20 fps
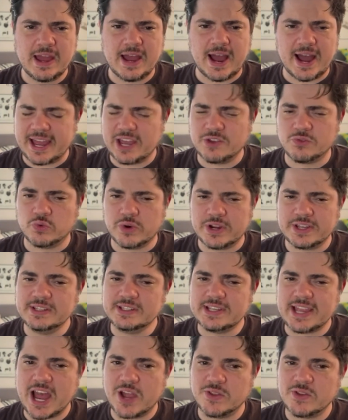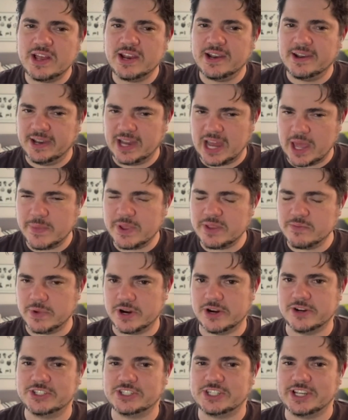I had written down Lemon
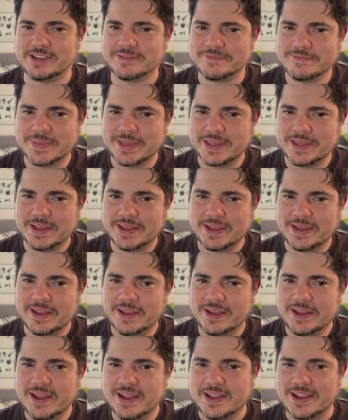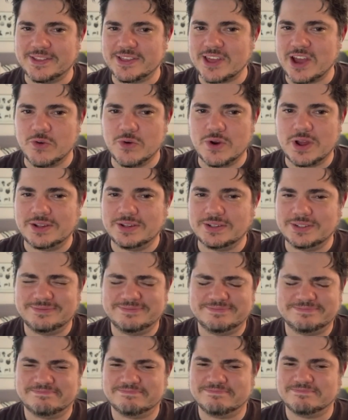Mercy. And I thought,
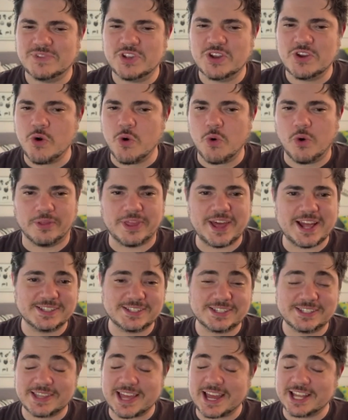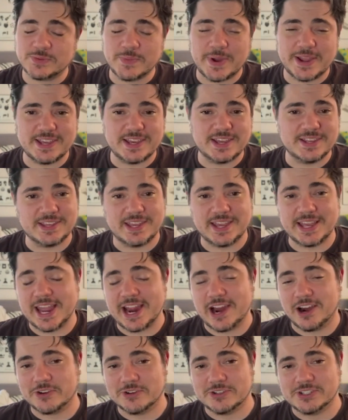cool, that's my D&D
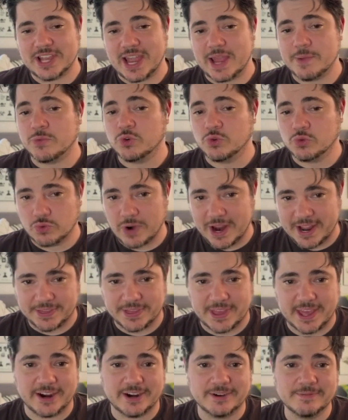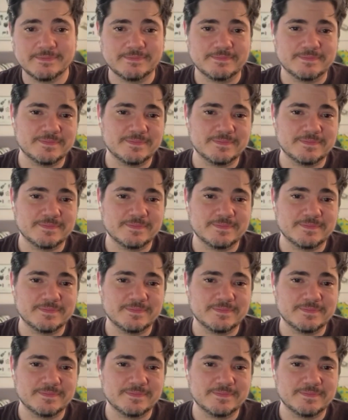character's name right there.